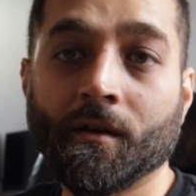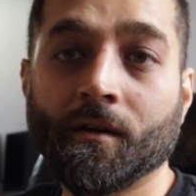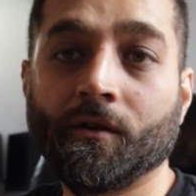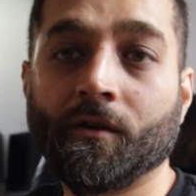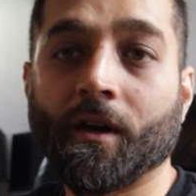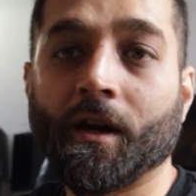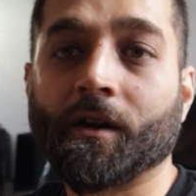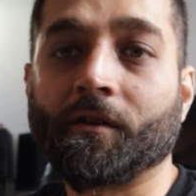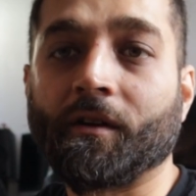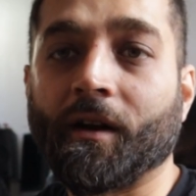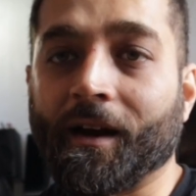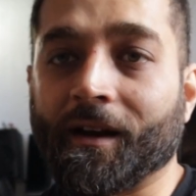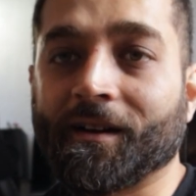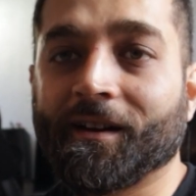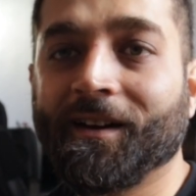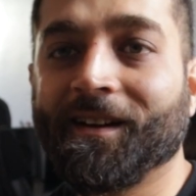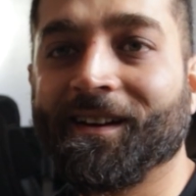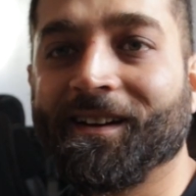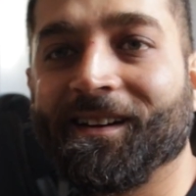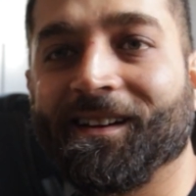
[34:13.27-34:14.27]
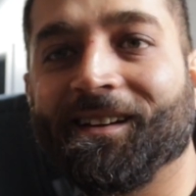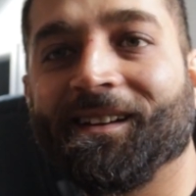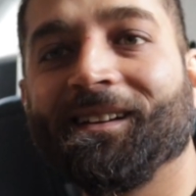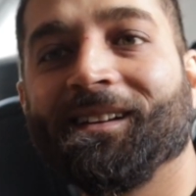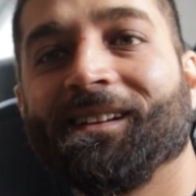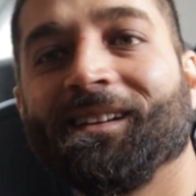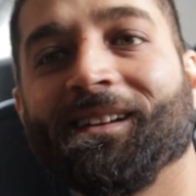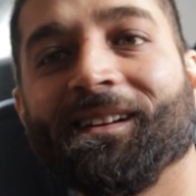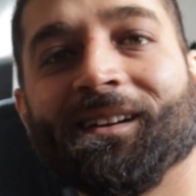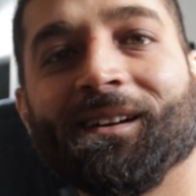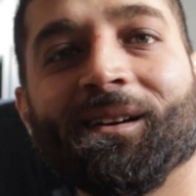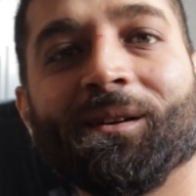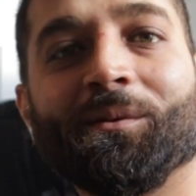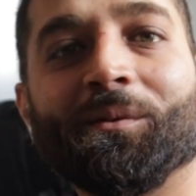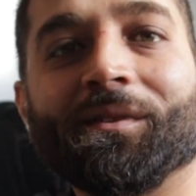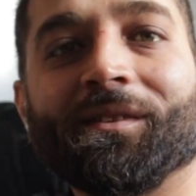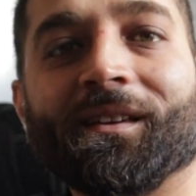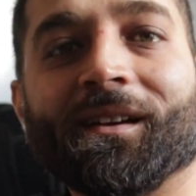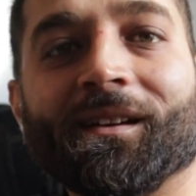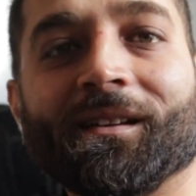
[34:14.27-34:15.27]
drying rack.
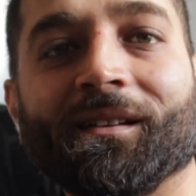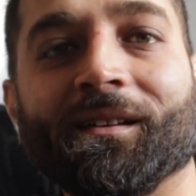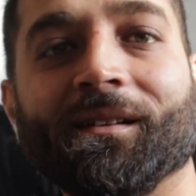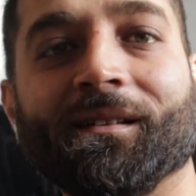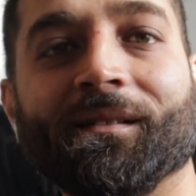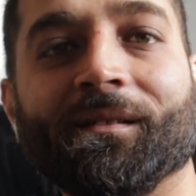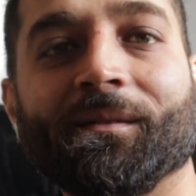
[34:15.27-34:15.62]
1 second.